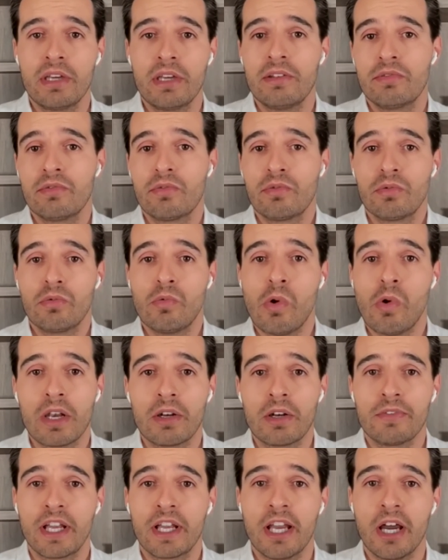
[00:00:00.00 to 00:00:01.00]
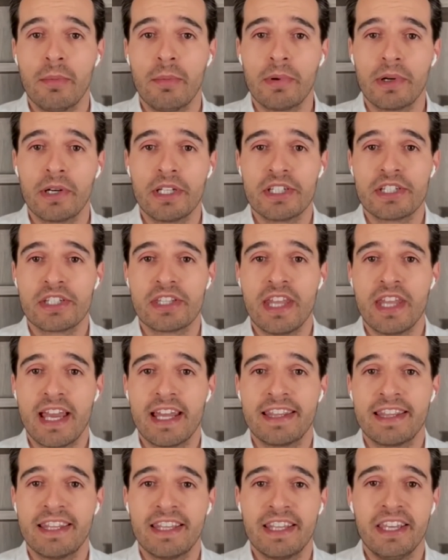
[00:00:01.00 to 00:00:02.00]
be as one of the
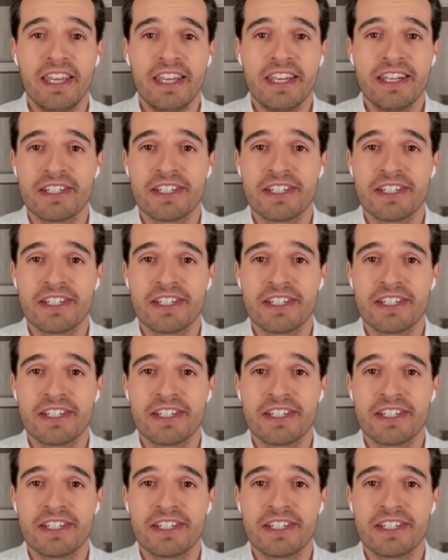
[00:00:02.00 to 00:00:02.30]
companies that